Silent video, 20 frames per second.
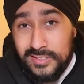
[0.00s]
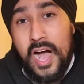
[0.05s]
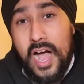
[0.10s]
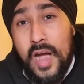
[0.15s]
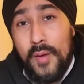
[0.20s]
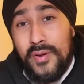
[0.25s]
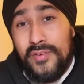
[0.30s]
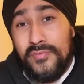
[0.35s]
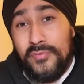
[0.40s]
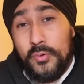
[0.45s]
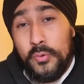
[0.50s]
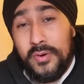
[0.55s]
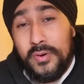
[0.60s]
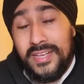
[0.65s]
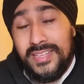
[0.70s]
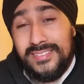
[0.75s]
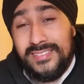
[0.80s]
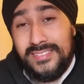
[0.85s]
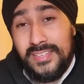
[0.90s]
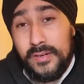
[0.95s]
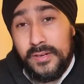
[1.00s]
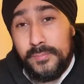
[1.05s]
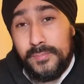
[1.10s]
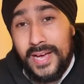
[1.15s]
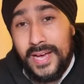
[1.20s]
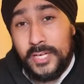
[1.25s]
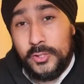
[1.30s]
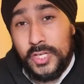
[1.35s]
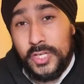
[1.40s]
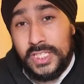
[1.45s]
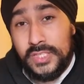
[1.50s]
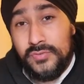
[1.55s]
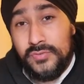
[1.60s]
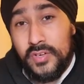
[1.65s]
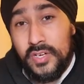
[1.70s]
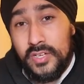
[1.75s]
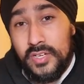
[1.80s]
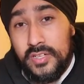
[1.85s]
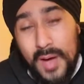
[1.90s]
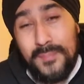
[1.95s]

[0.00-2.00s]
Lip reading: I went for instant bank transfer